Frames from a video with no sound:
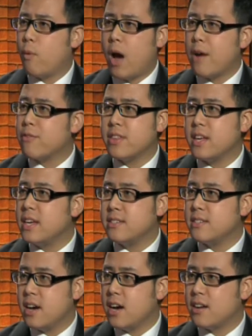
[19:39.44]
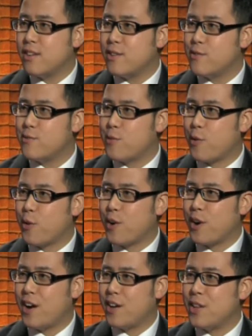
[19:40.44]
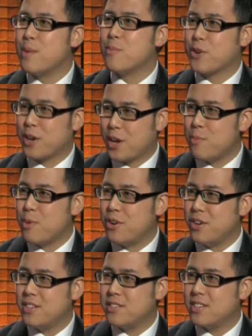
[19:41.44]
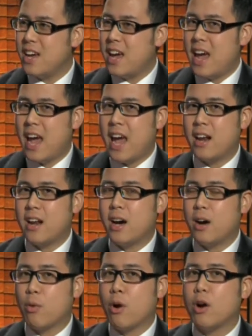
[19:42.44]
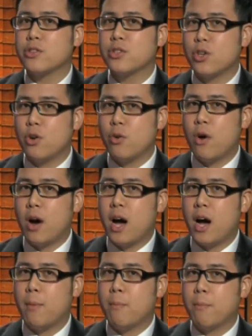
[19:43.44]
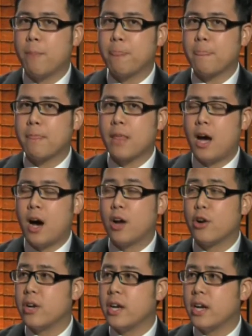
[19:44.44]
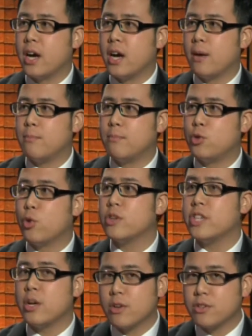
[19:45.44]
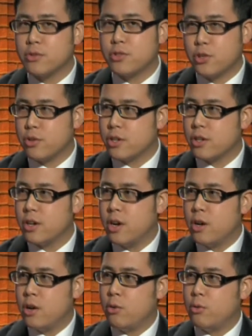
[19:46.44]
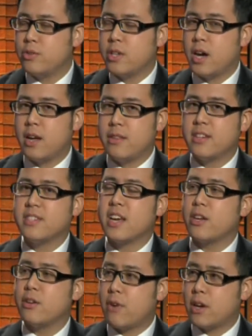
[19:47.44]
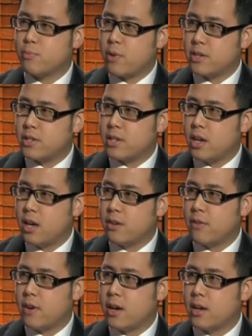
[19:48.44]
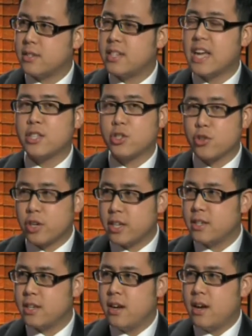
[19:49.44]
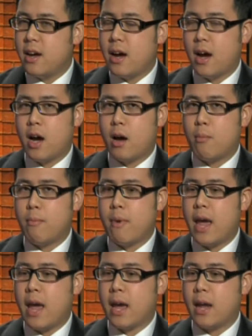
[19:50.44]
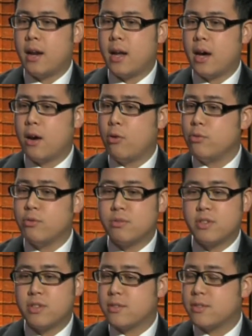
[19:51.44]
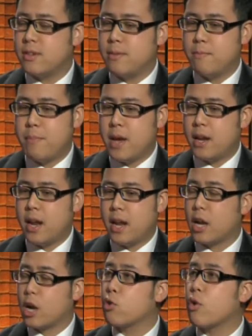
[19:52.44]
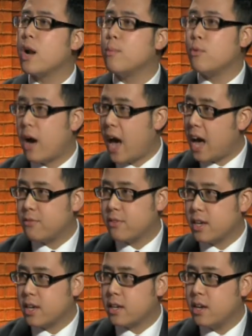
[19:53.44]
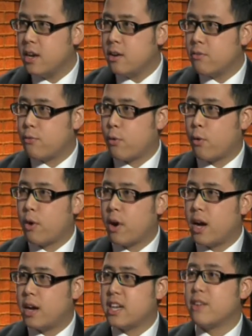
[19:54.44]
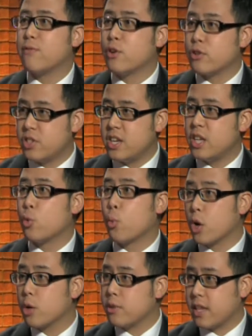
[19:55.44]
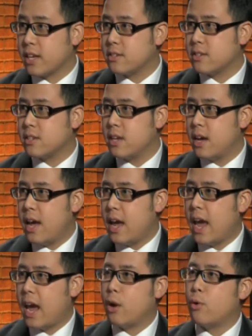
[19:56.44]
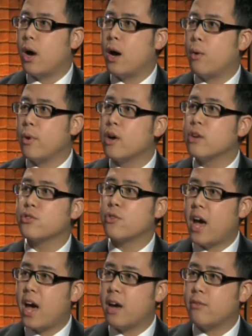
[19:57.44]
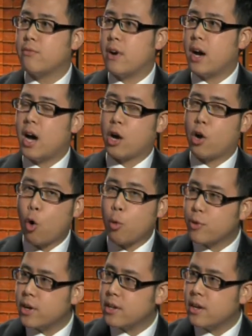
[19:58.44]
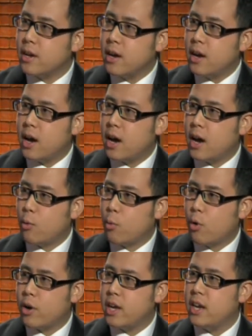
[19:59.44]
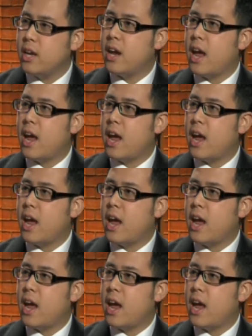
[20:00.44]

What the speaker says: everything he's done for the immigrant communities. And we're also honoring George A. Russell Jr., who's the executive vice president of State Street, and who's just been an incredible advocate for diversity in the workplace. And we also have a corporate awardee,